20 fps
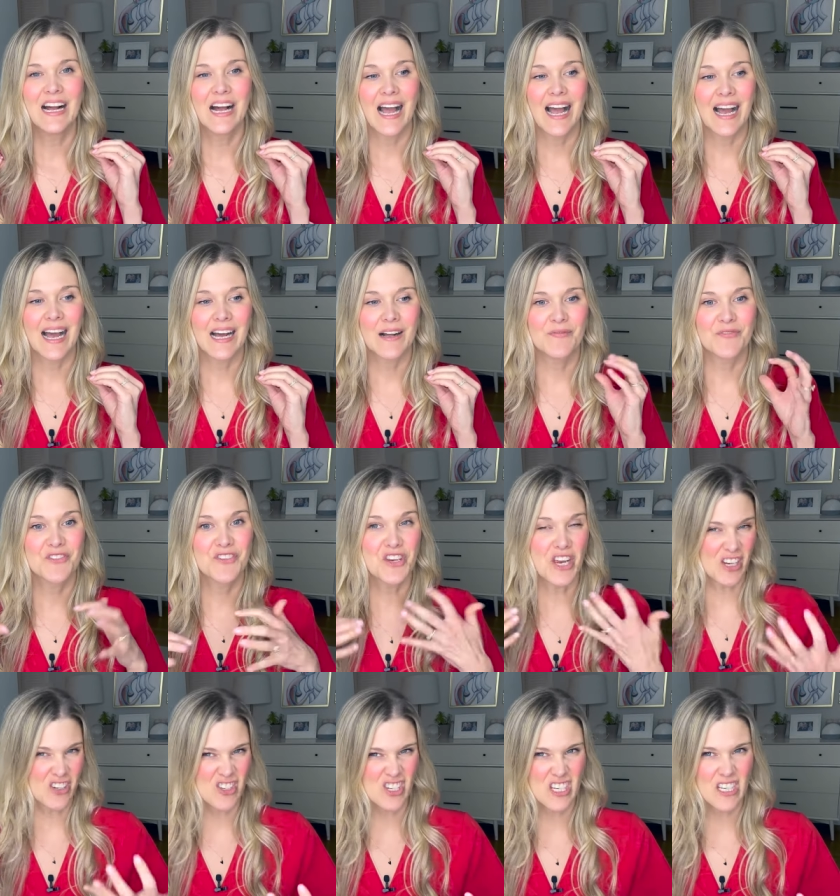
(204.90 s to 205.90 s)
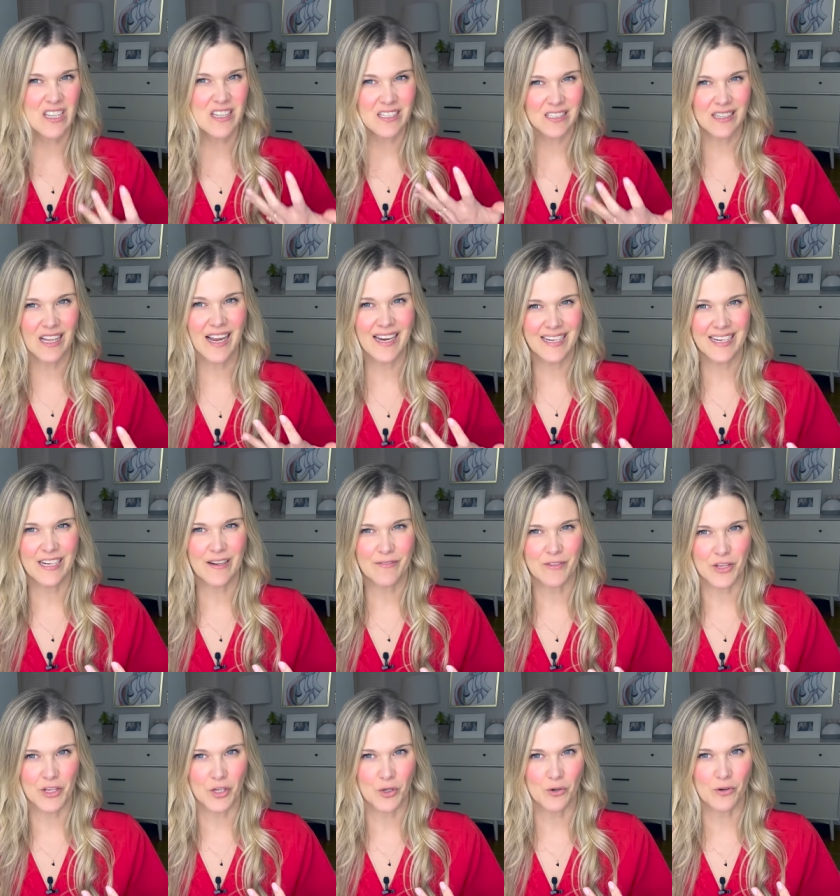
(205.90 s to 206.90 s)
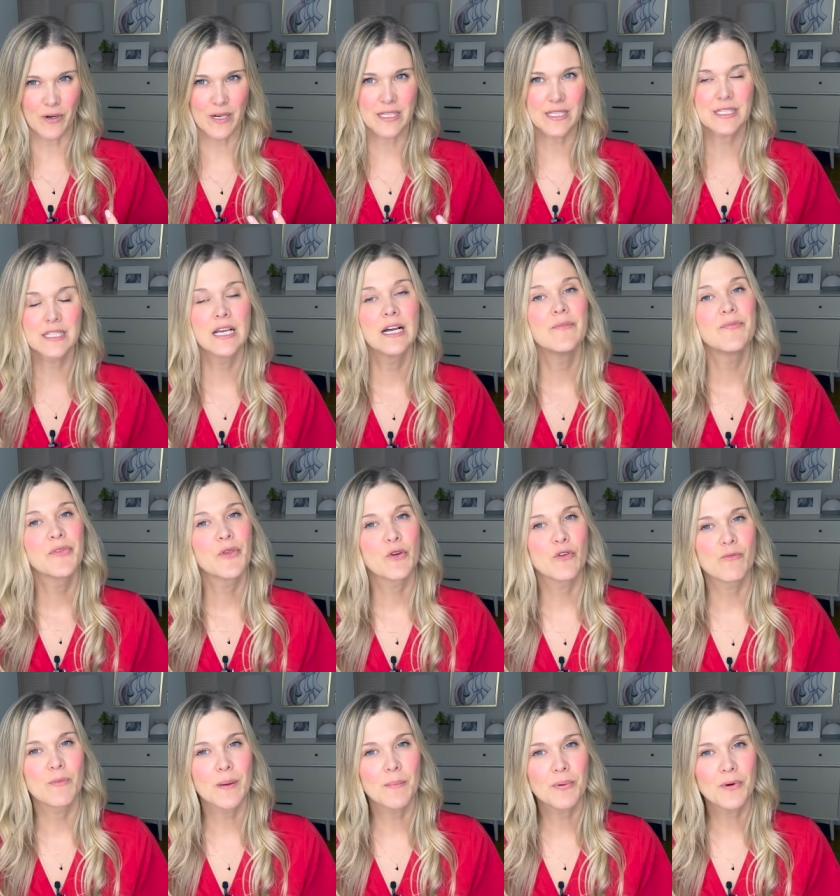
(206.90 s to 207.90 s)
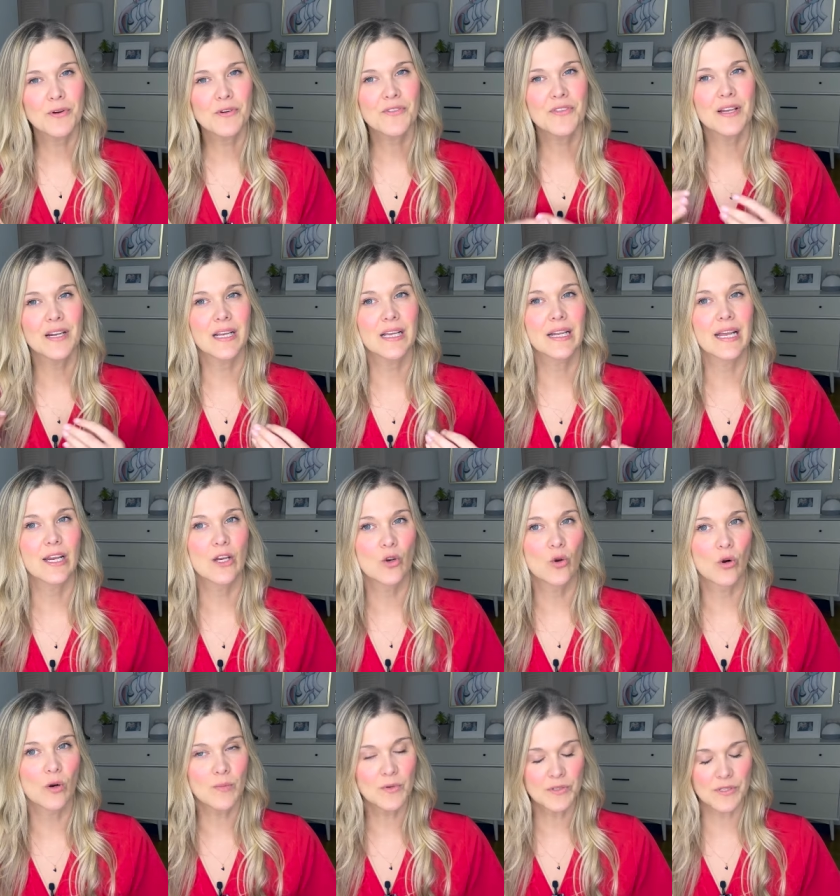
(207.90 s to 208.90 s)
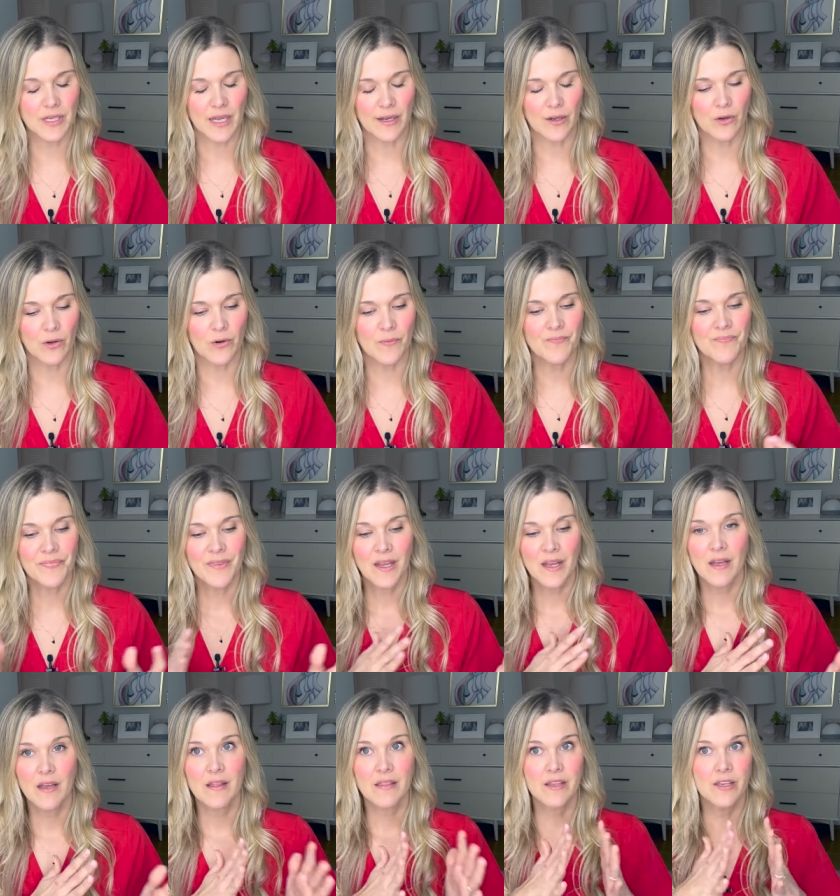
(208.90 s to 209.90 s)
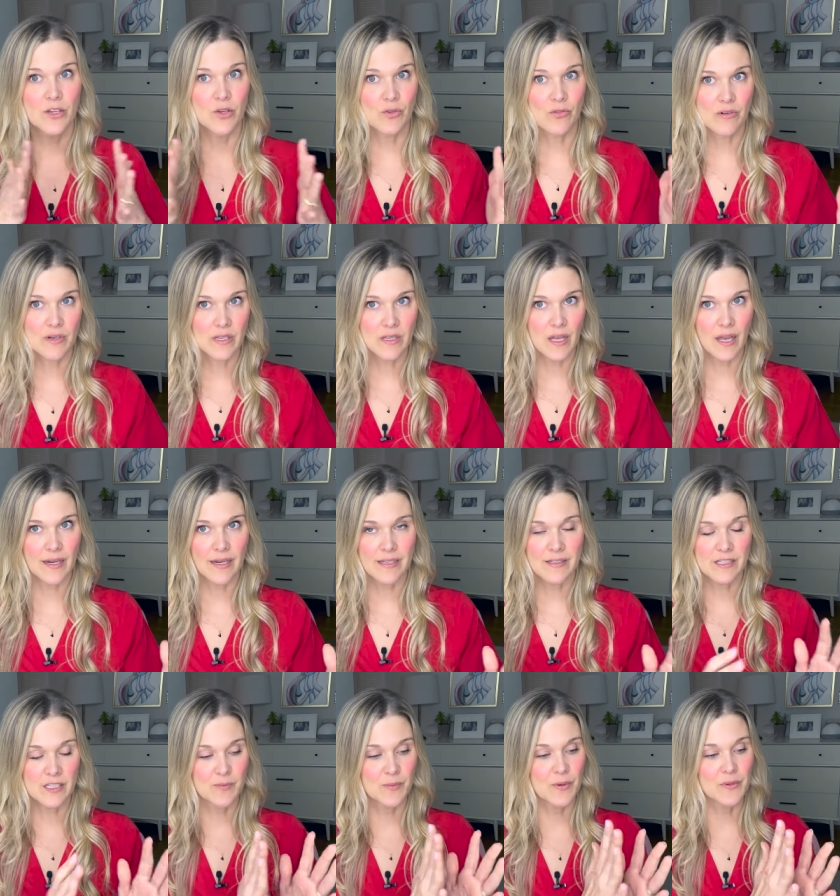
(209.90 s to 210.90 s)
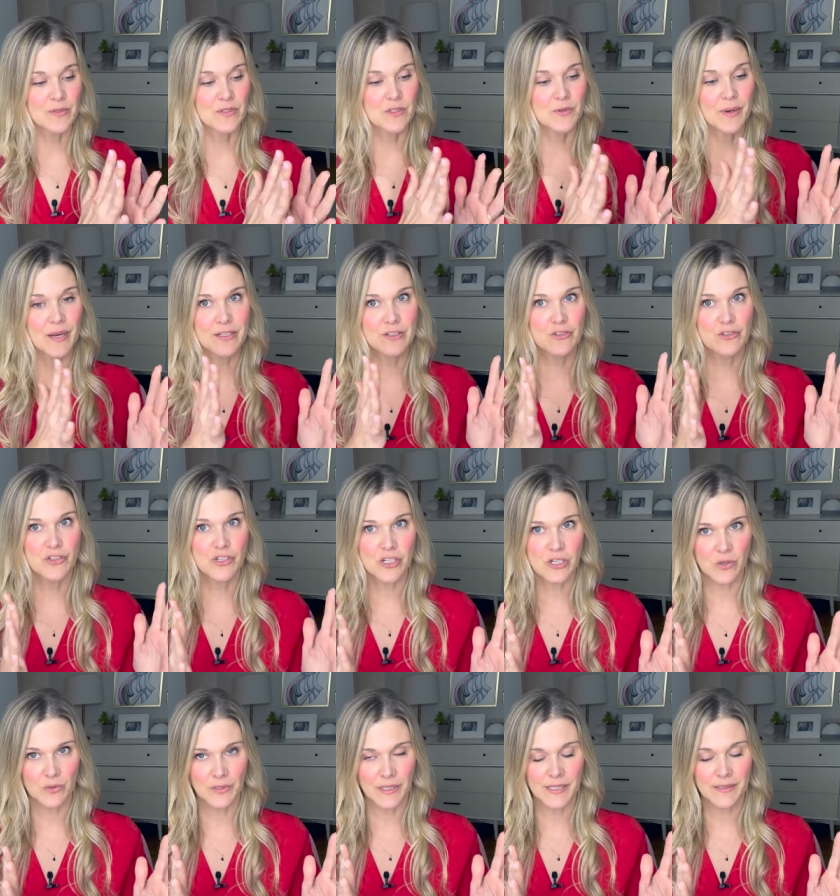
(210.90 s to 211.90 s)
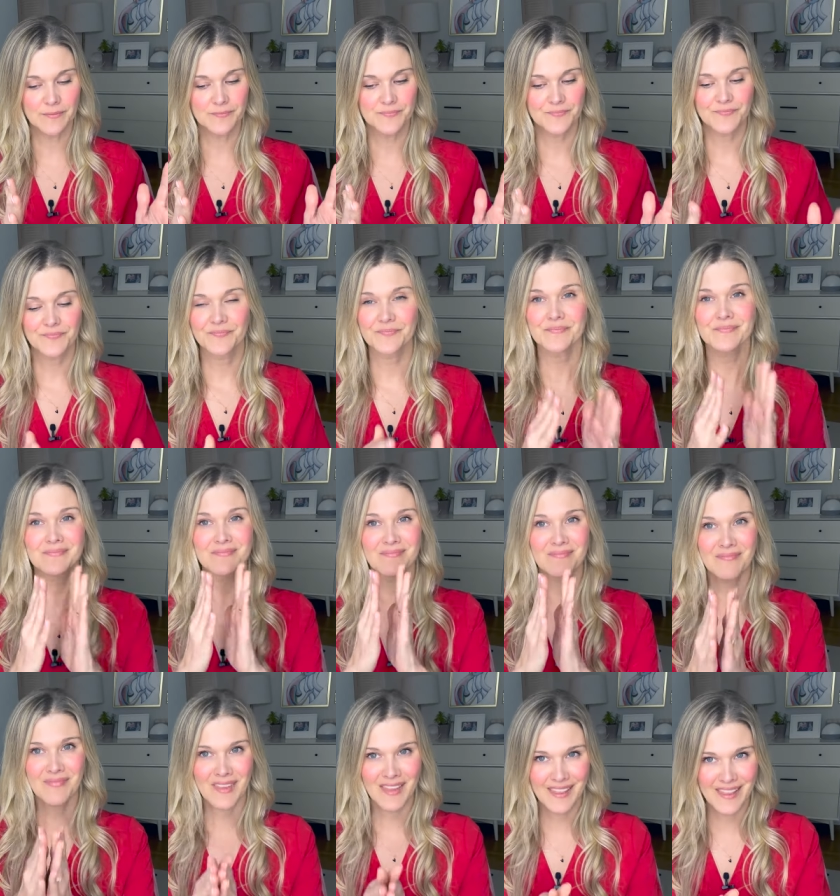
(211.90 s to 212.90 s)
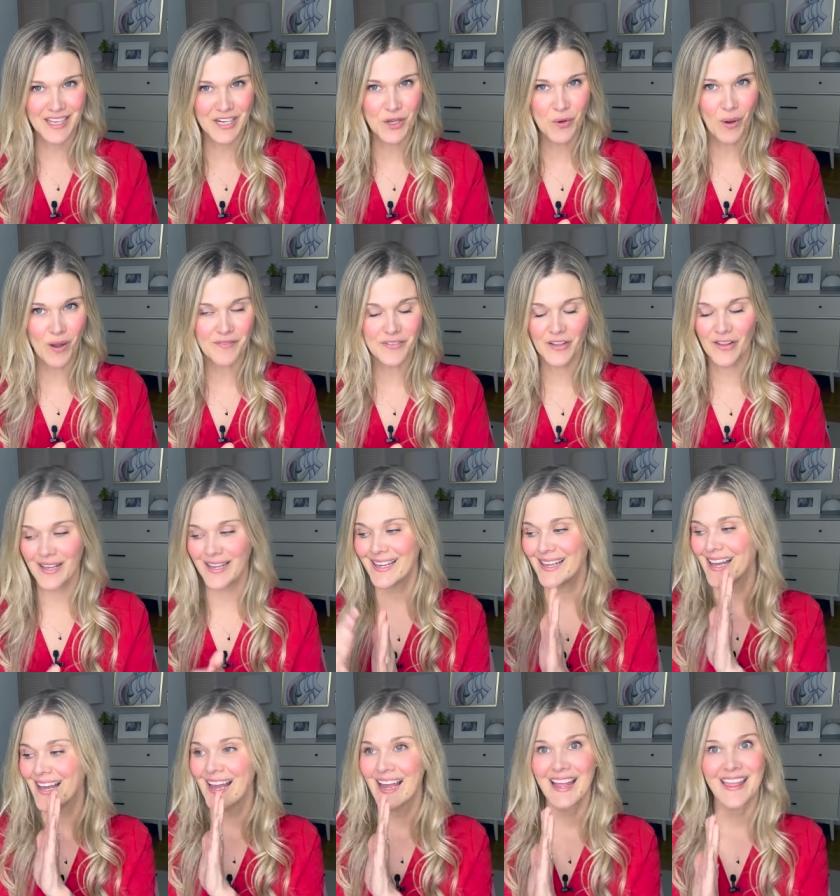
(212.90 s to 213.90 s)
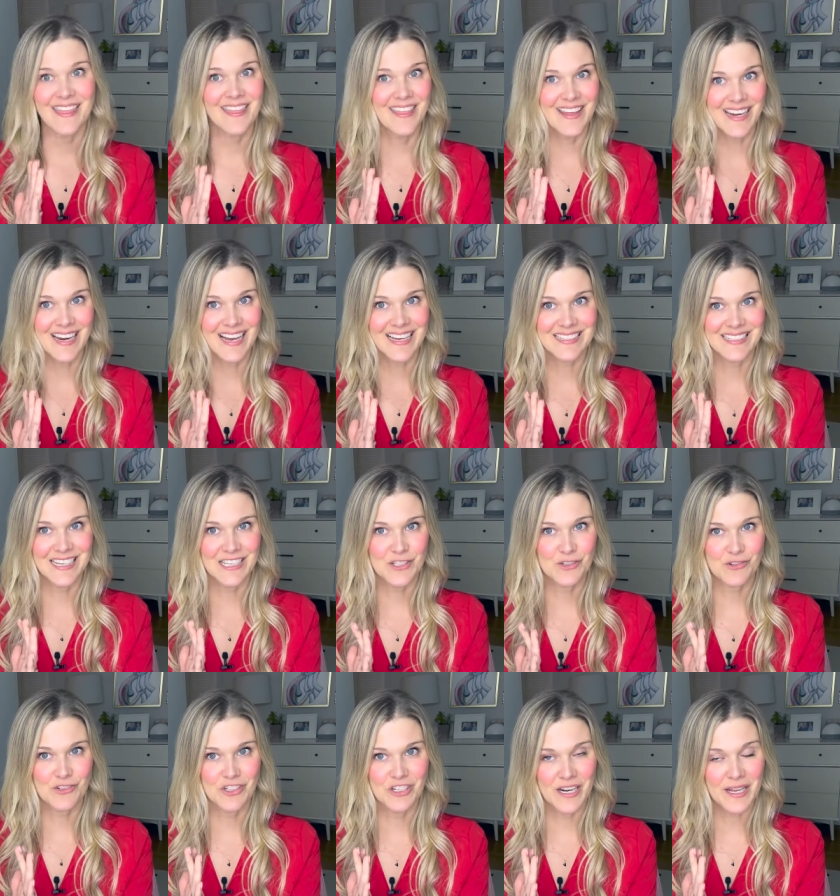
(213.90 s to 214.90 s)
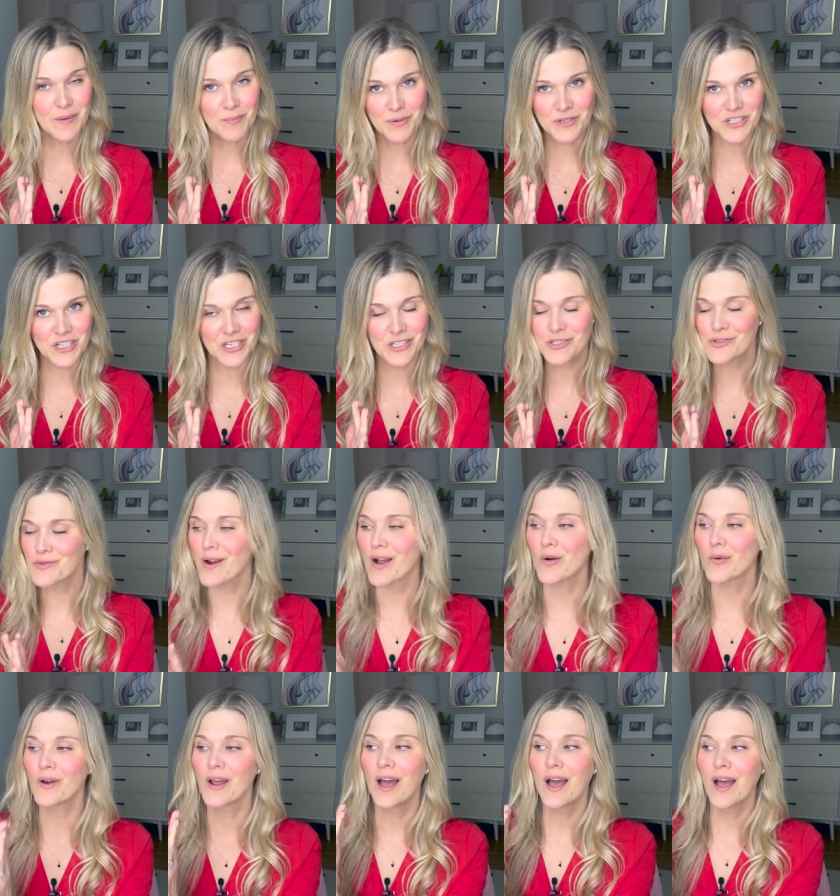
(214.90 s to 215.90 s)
at changing the lining of the uterus. Remember that in a normal cycle, the uterine lining is exposed to estrogen only. Then you ovulate. Then it has estrogen and progesterone.